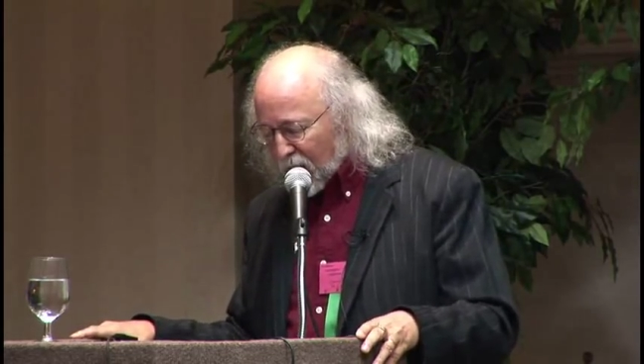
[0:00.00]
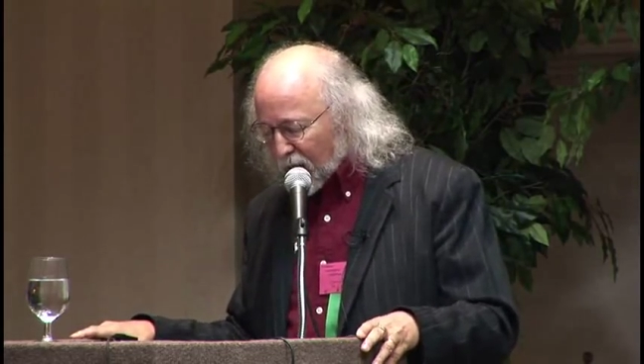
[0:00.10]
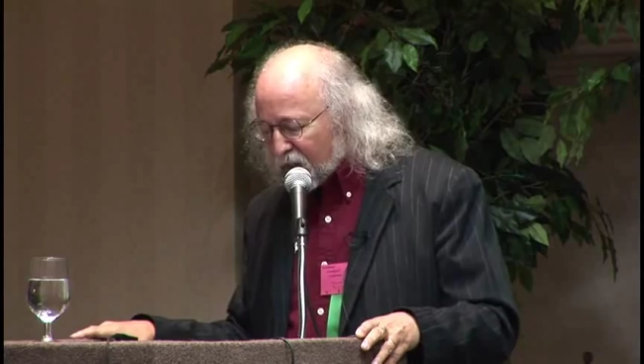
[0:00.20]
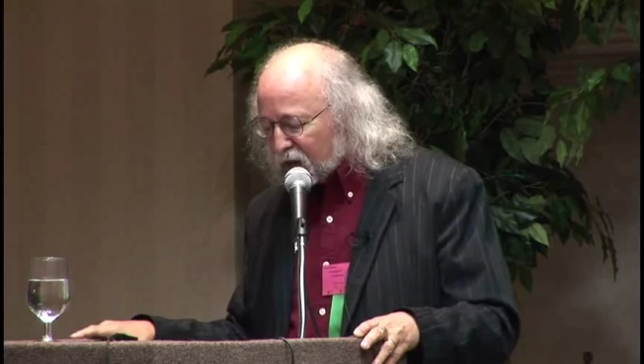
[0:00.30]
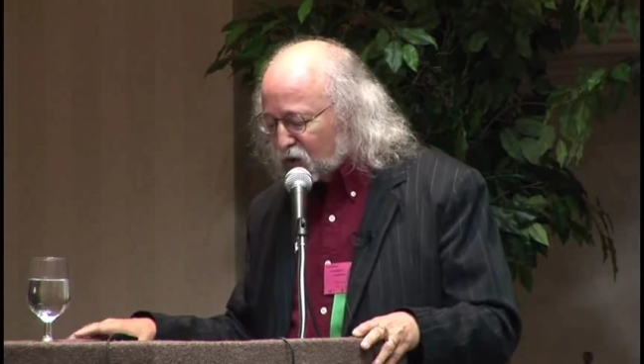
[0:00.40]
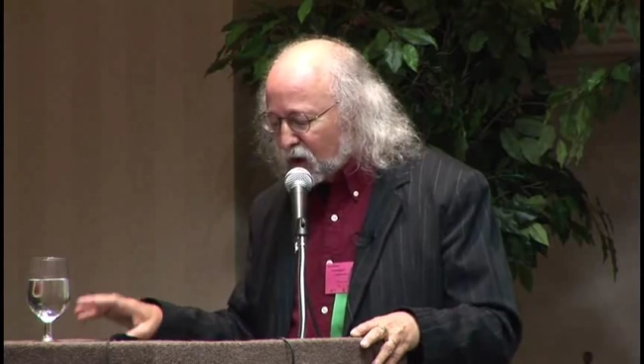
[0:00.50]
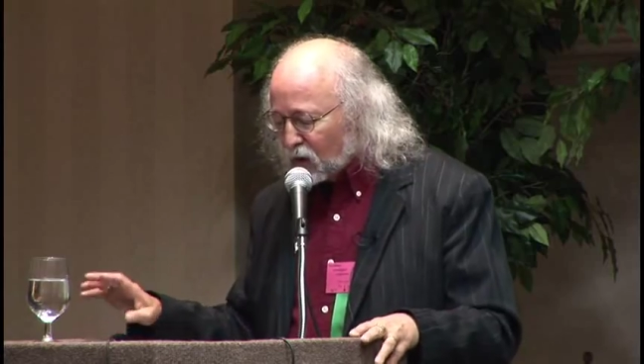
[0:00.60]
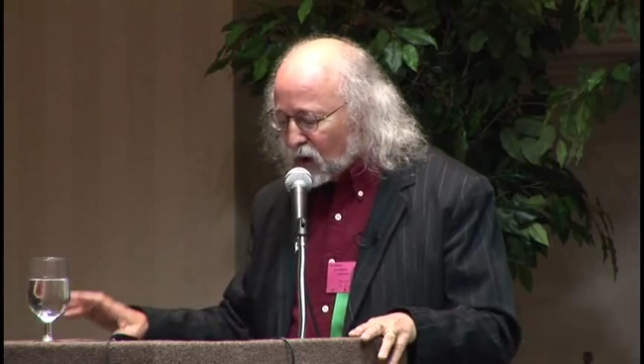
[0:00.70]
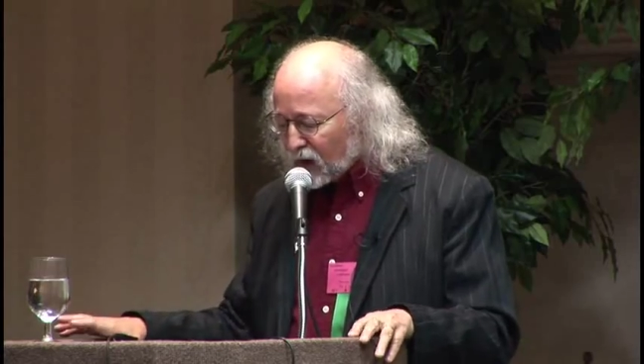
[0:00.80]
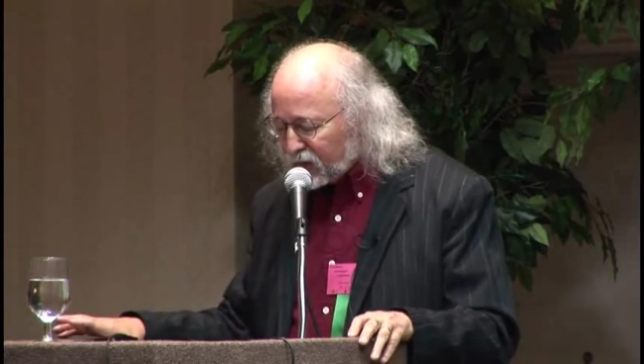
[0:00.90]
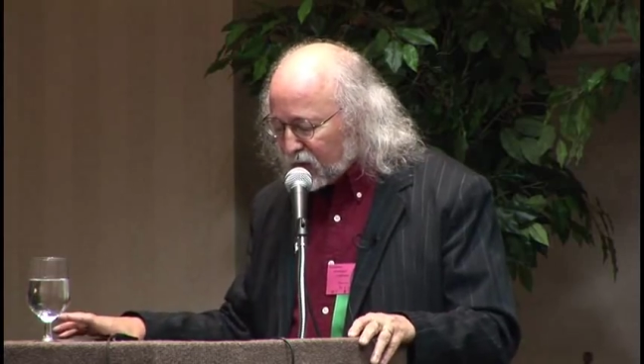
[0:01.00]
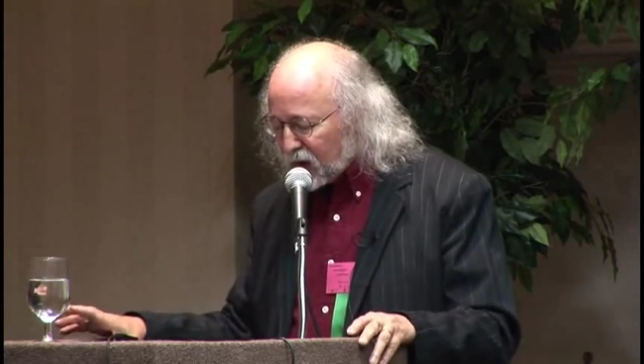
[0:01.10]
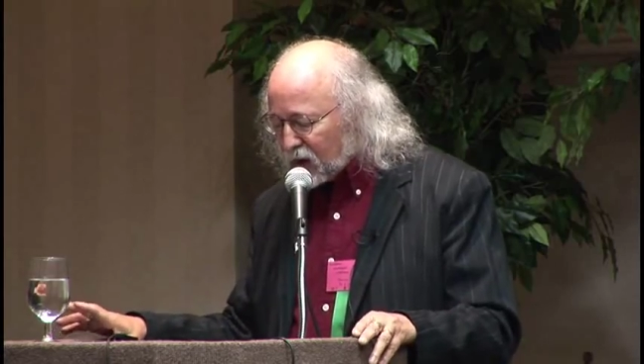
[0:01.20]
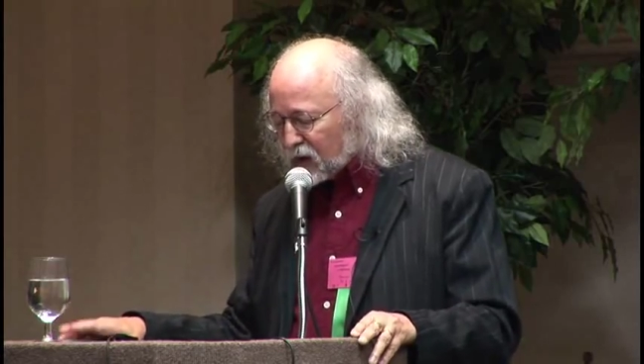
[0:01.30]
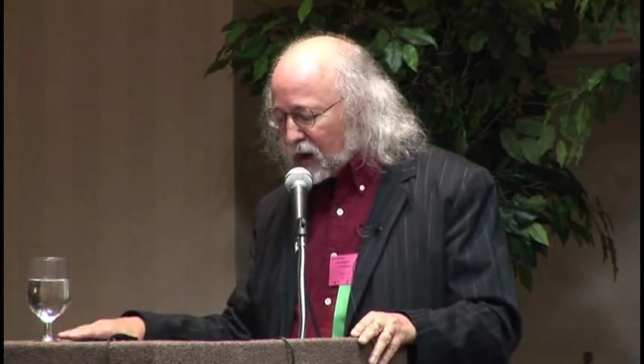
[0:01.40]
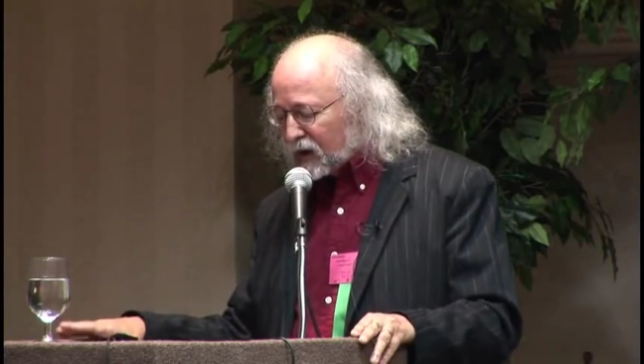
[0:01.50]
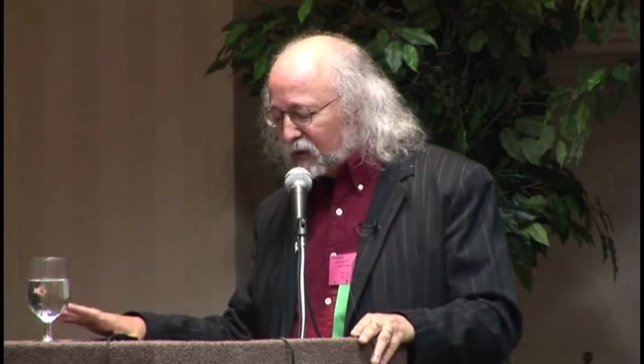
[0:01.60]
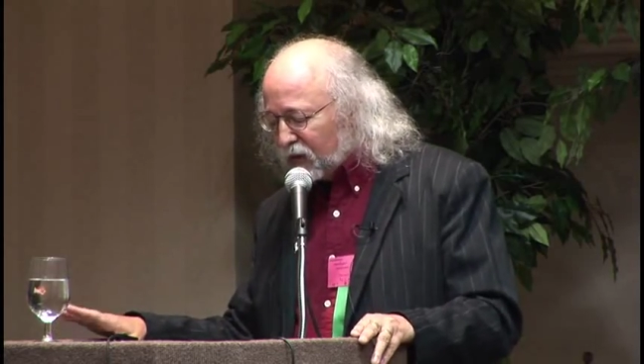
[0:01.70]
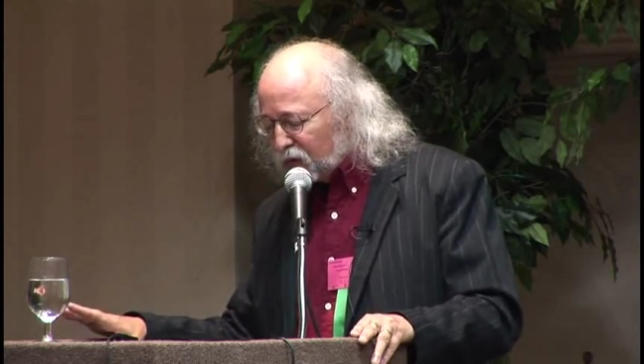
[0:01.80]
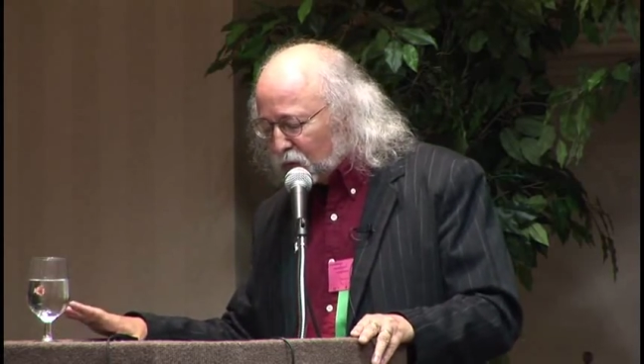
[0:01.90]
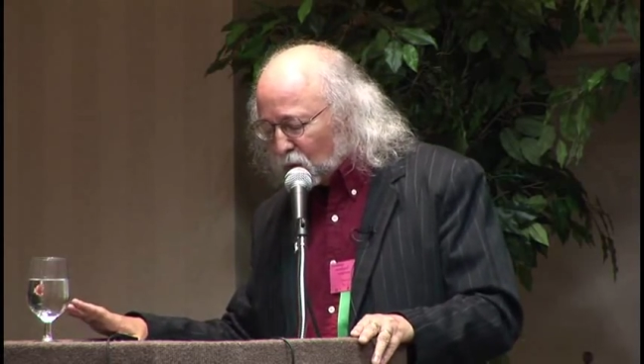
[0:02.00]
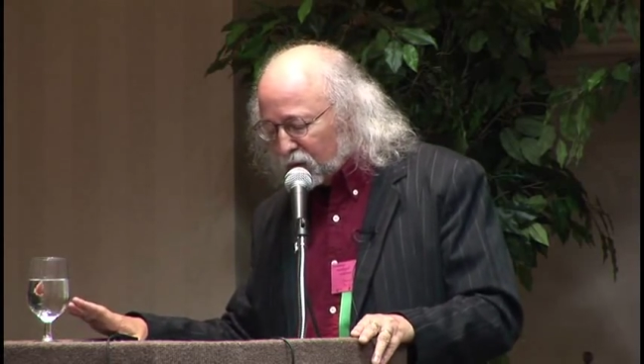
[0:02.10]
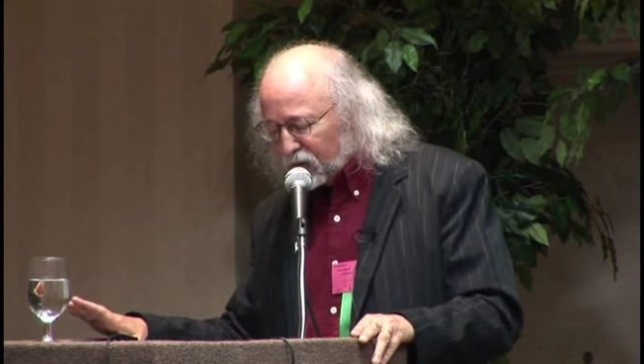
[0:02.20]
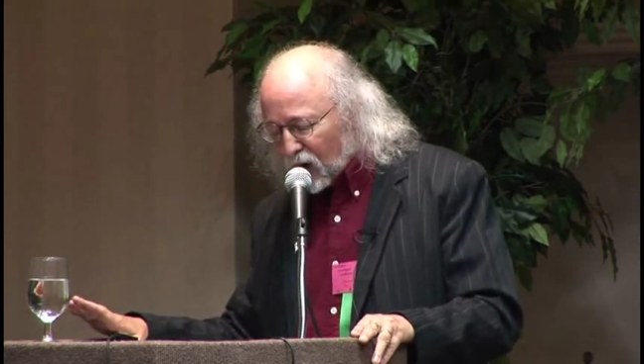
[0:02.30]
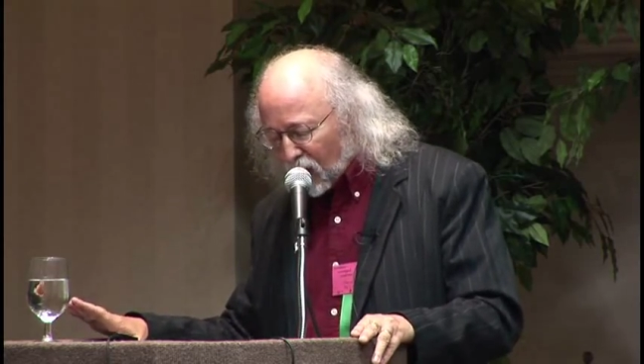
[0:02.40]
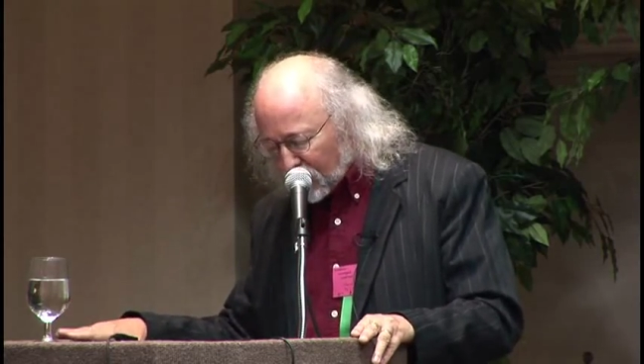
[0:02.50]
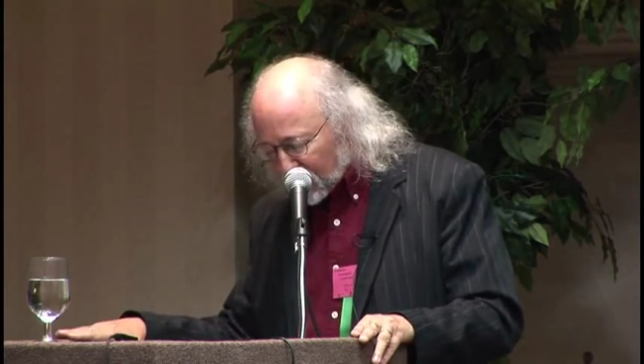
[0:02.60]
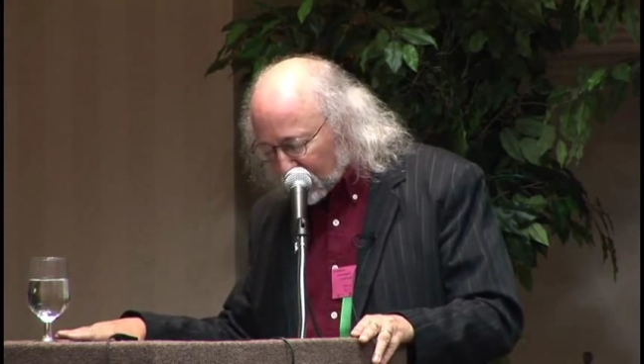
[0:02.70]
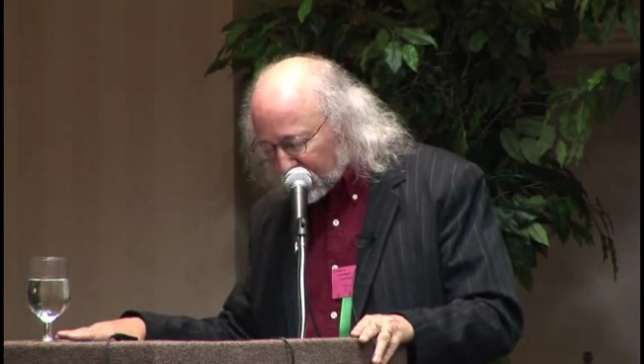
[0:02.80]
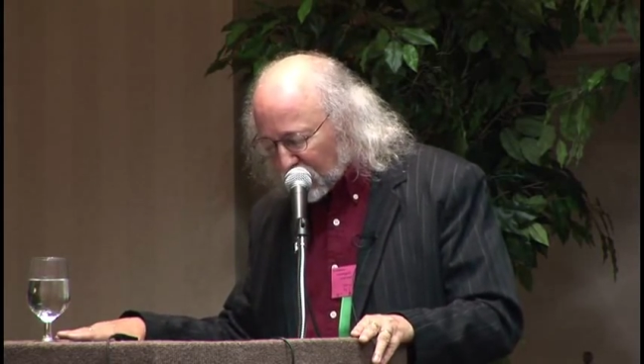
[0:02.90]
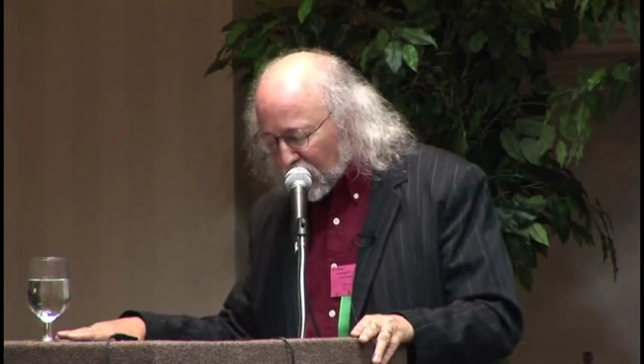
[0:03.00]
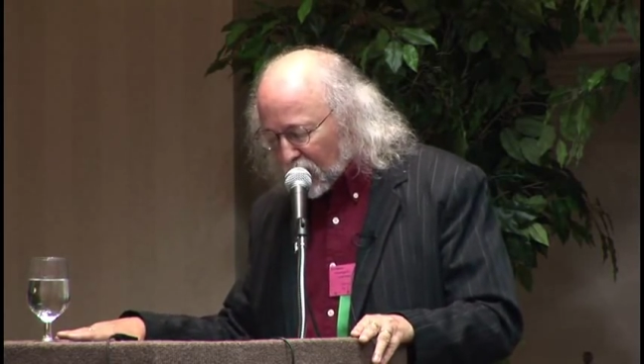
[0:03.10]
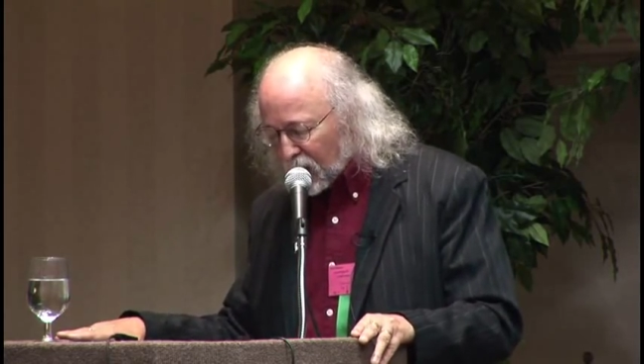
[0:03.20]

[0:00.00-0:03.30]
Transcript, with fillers: And that generosity cannot exist towards others